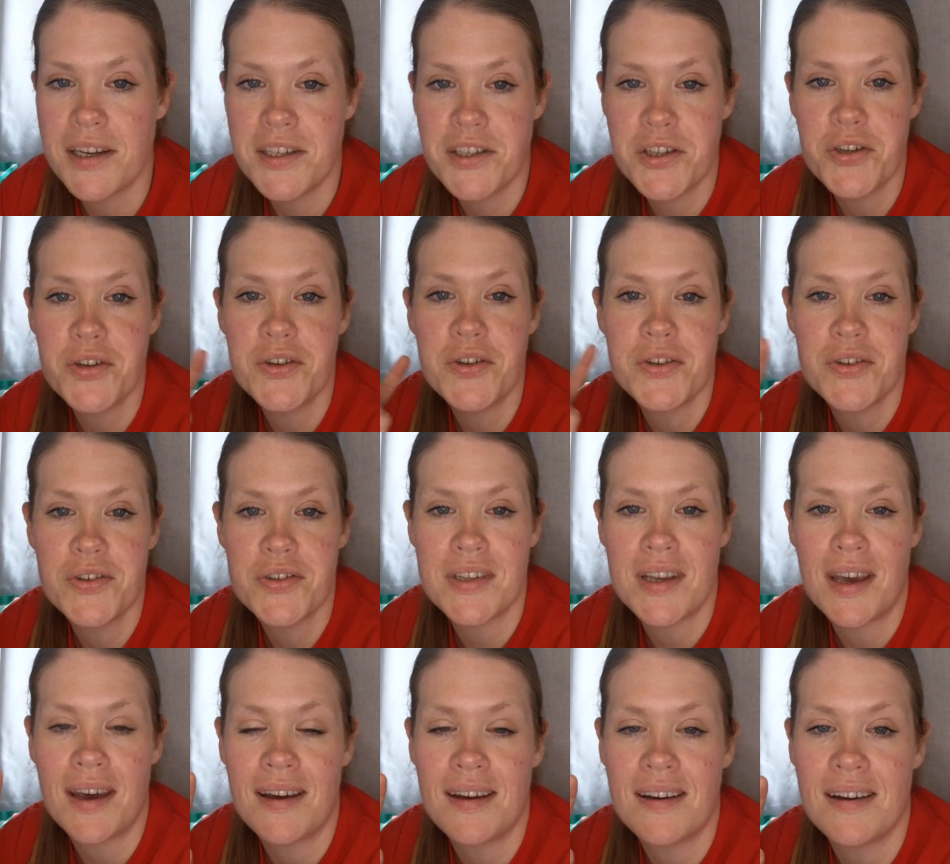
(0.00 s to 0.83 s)
do use
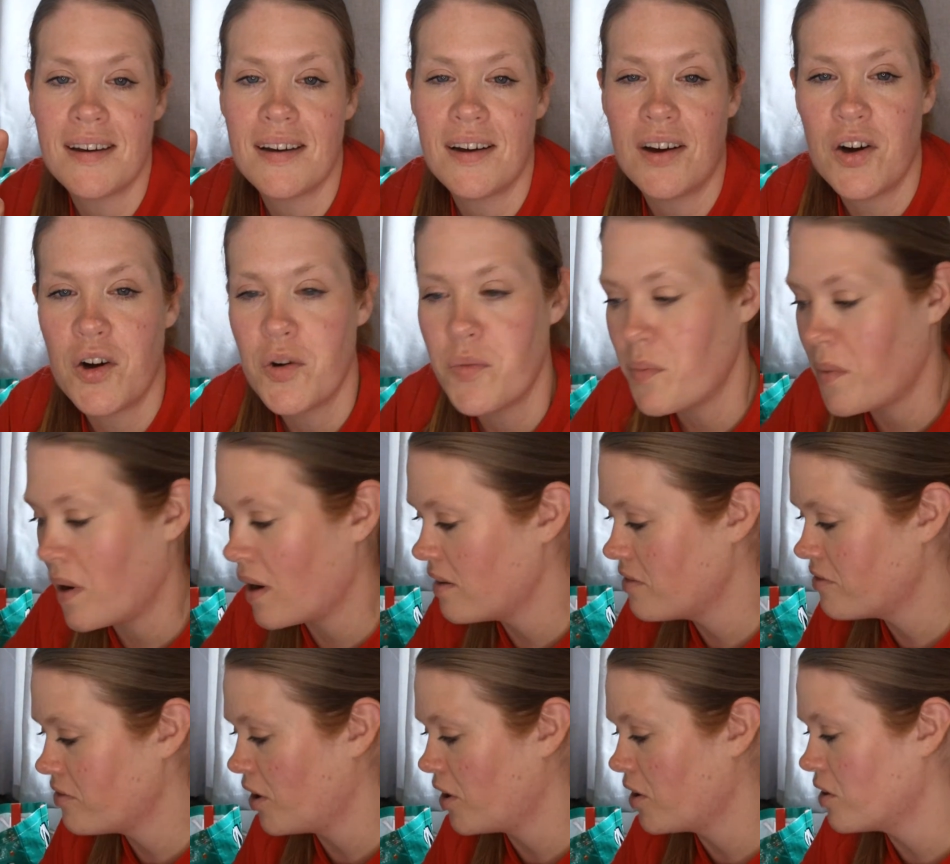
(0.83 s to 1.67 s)
that on my
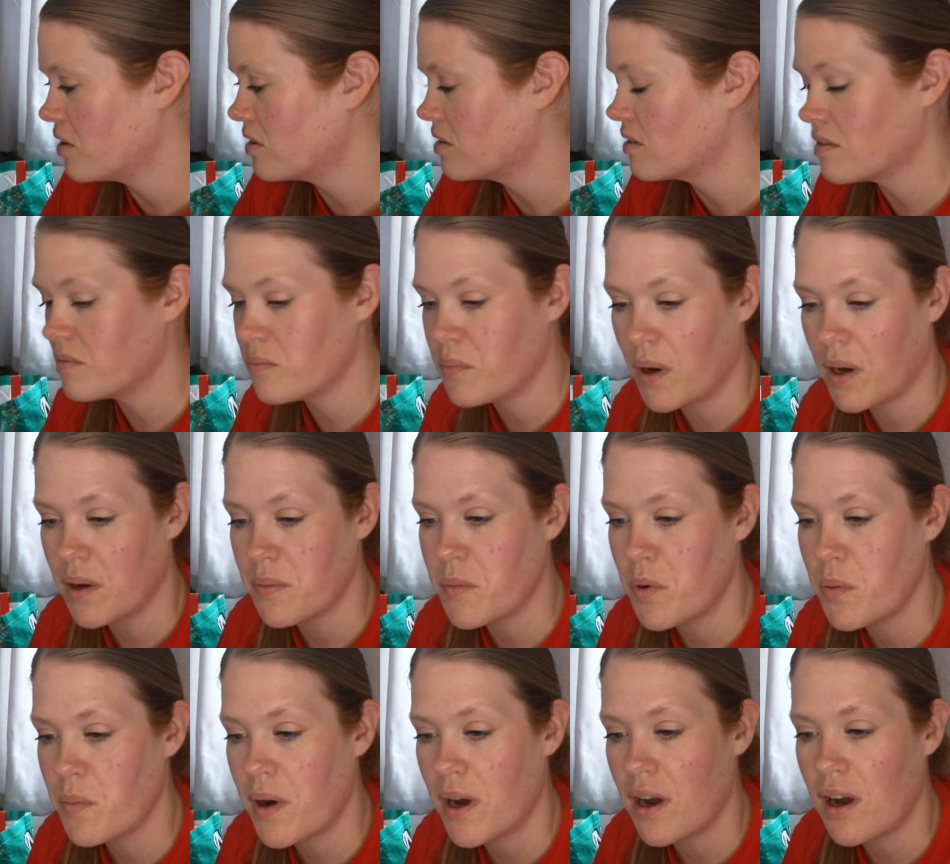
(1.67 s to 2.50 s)
phone, but I'm
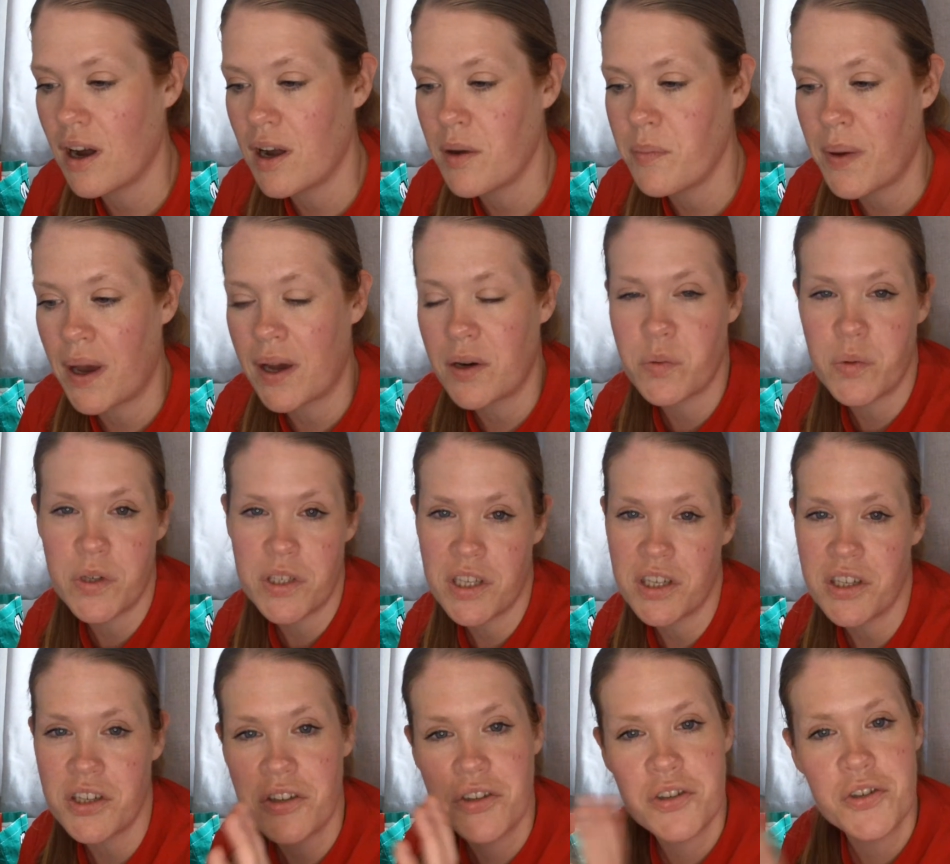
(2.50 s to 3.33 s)
on my iPad, which I
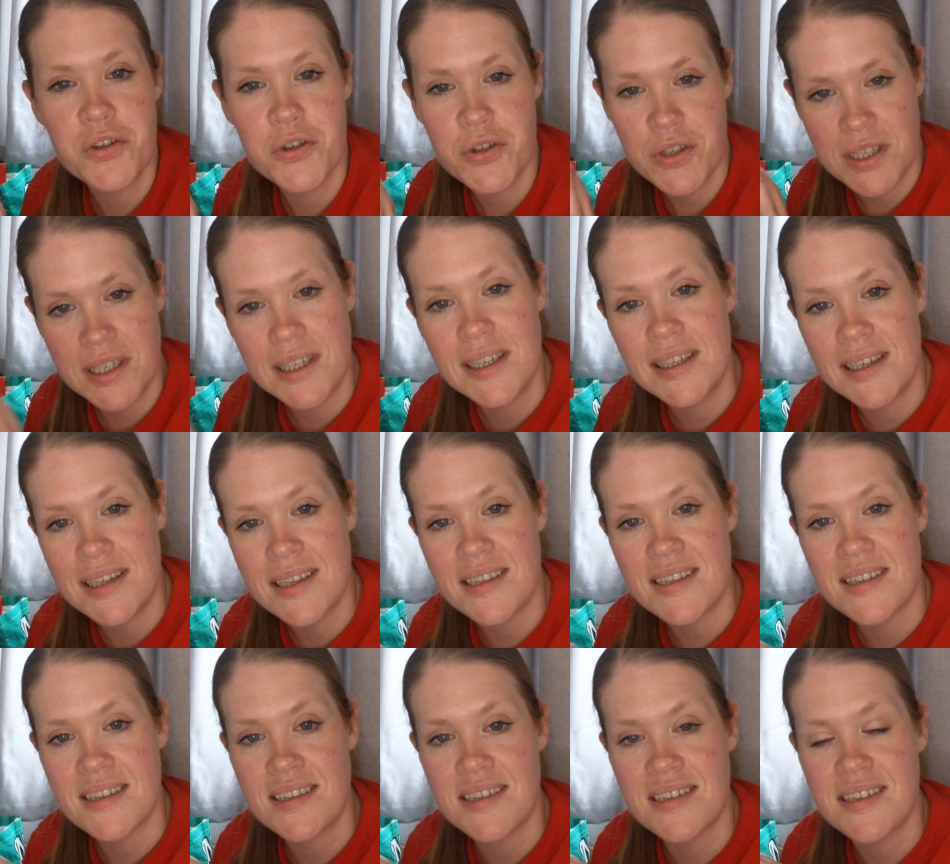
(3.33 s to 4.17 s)
don't usually
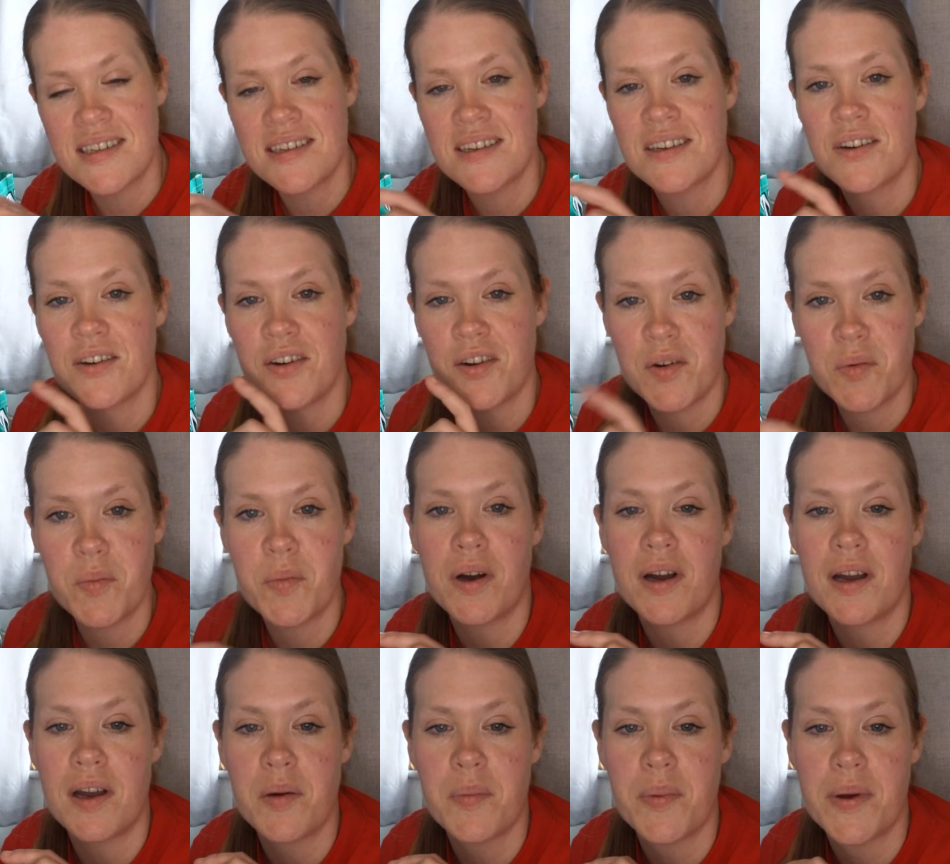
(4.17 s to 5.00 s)
list on
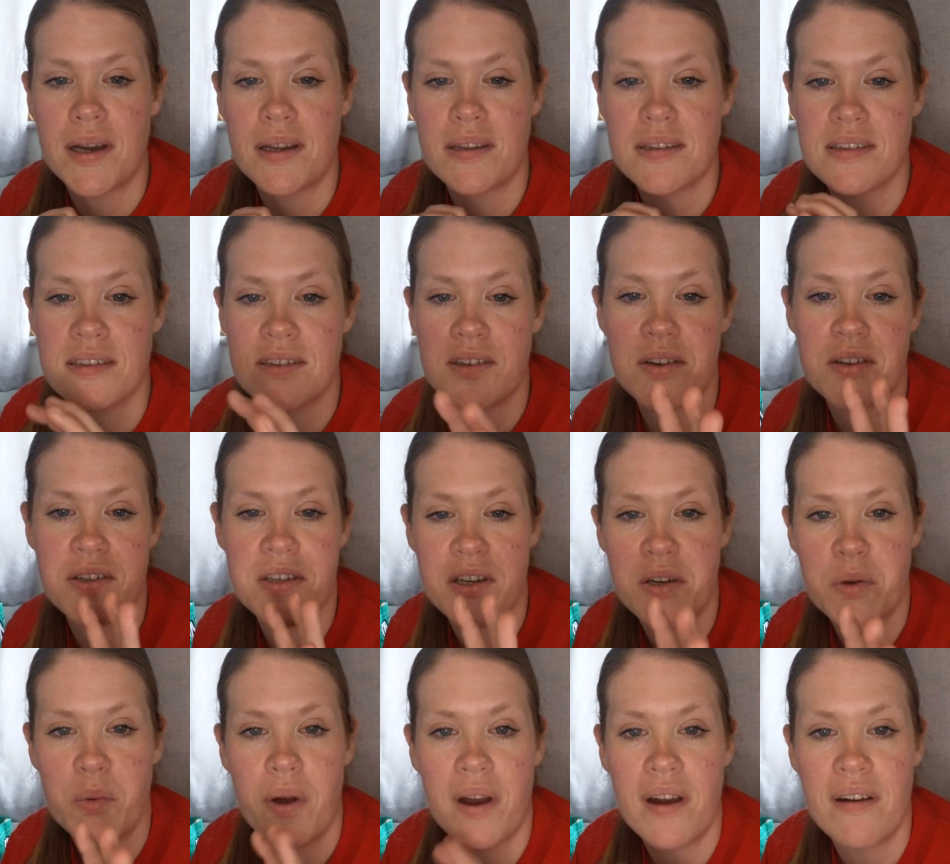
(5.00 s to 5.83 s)
my iPad, so I don't
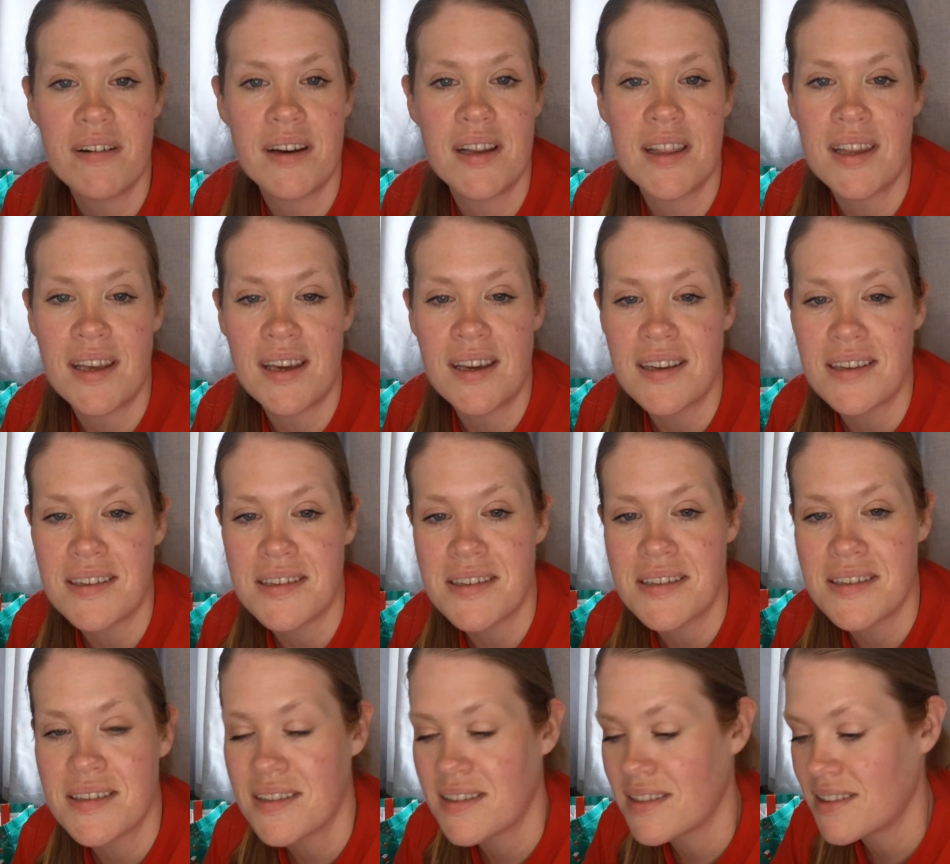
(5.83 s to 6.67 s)
know where anything is.